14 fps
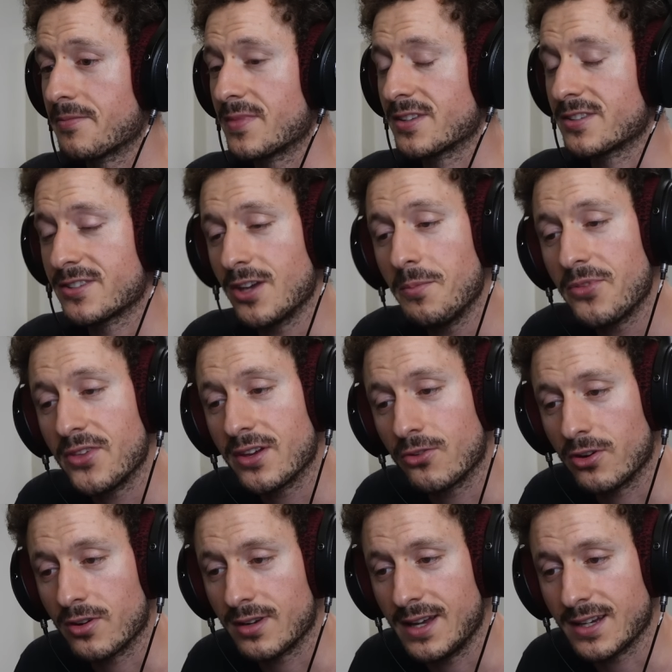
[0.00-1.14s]
Something,
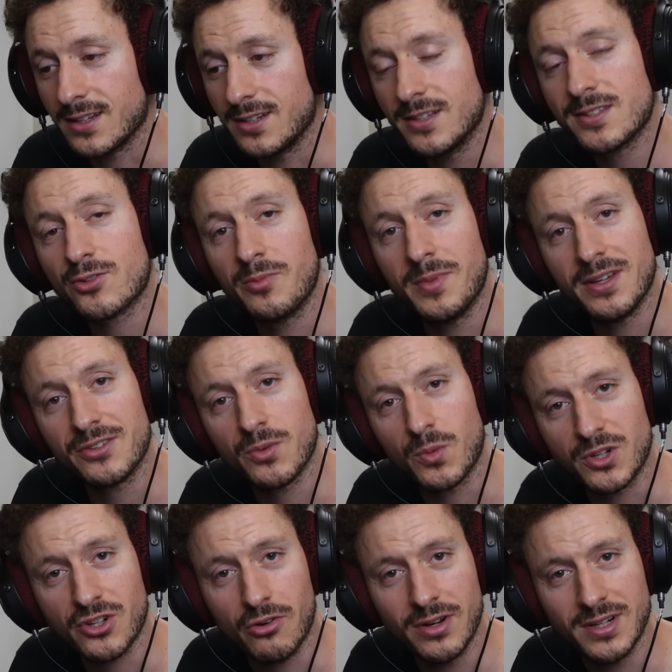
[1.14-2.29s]
or like an instrument
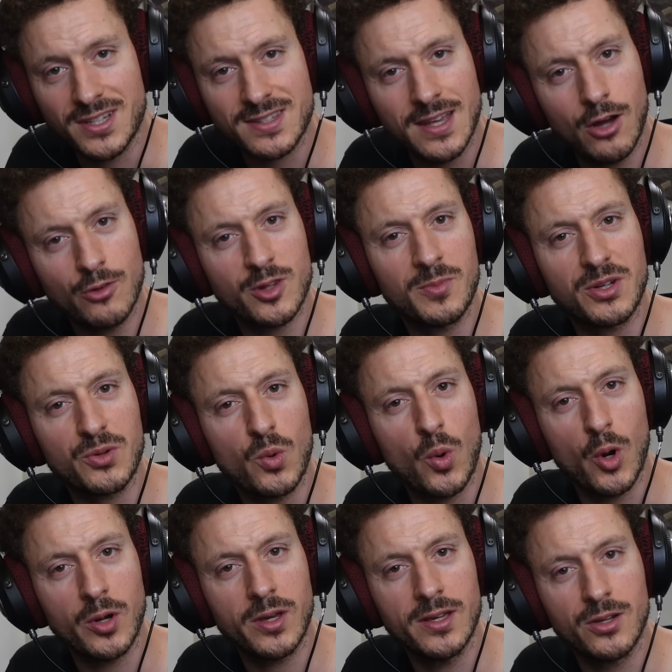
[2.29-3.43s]
which already sounds a bit
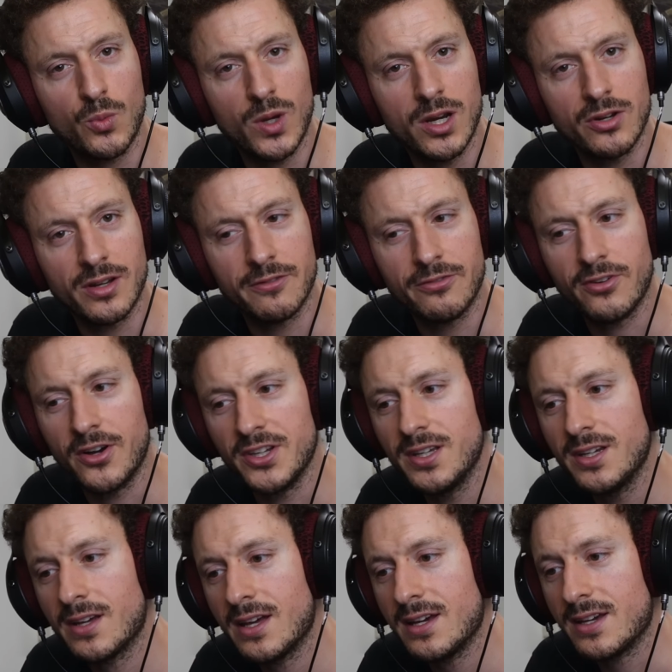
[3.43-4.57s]
quirky and weird and funny,